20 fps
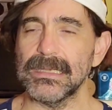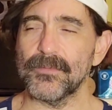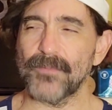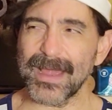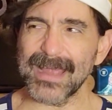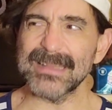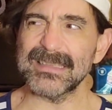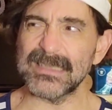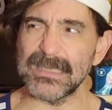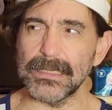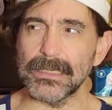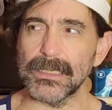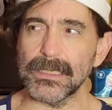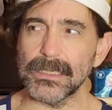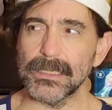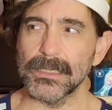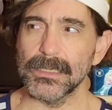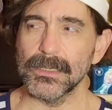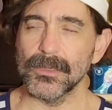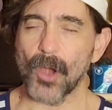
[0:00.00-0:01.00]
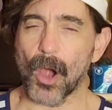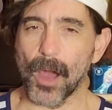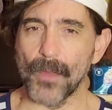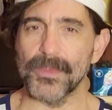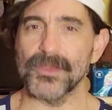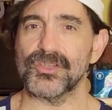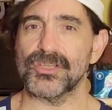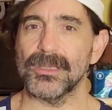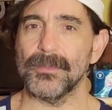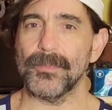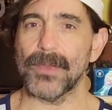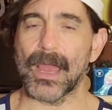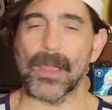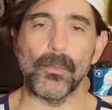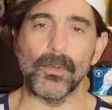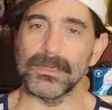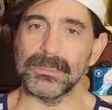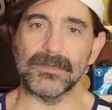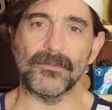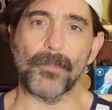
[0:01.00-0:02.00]
If I had seen it on the ship, I
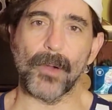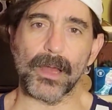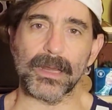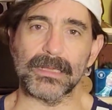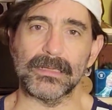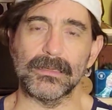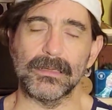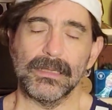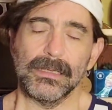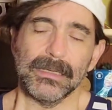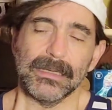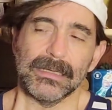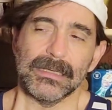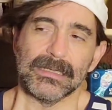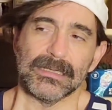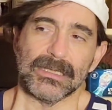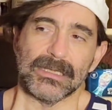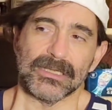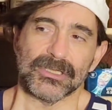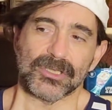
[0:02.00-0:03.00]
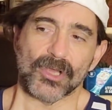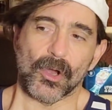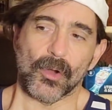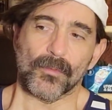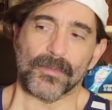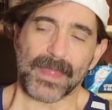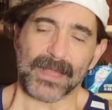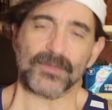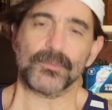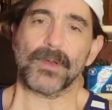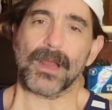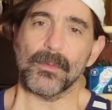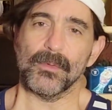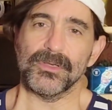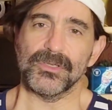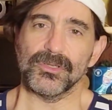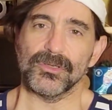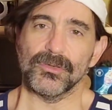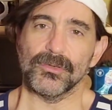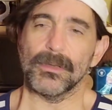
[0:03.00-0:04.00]
wouldn't have bought it. So that's what I would
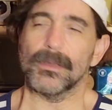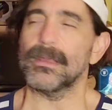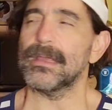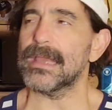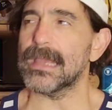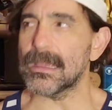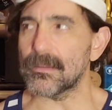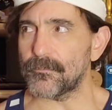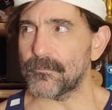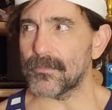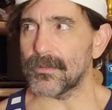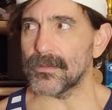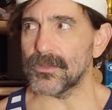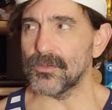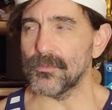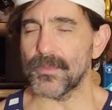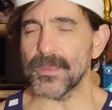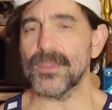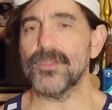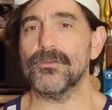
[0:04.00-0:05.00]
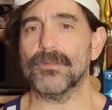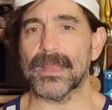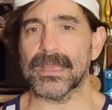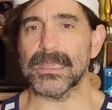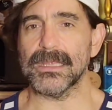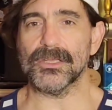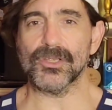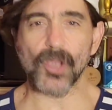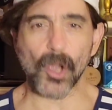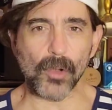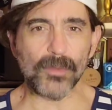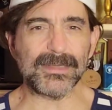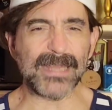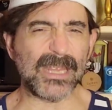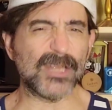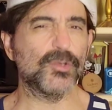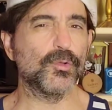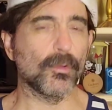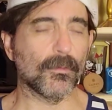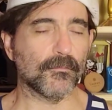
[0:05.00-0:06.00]
do. If you think you'll like it, go
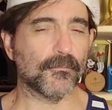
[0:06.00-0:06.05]
take a tour